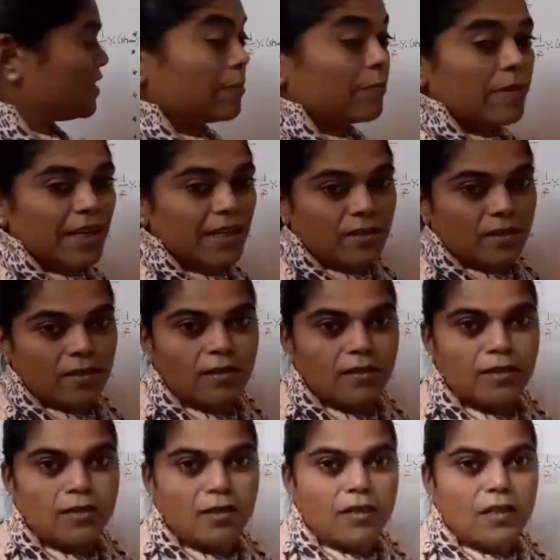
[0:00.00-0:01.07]
temperature.
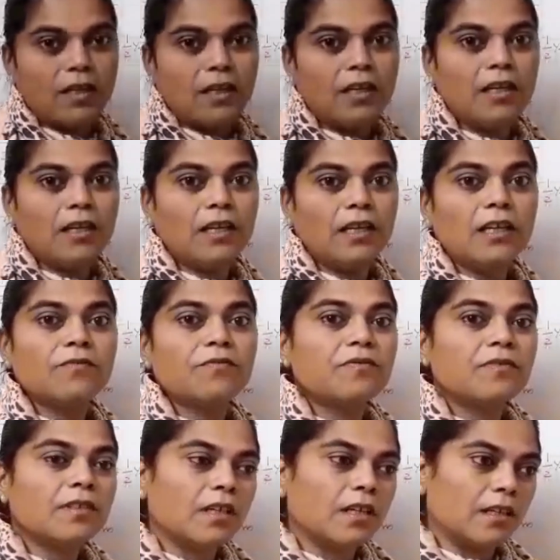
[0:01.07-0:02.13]
If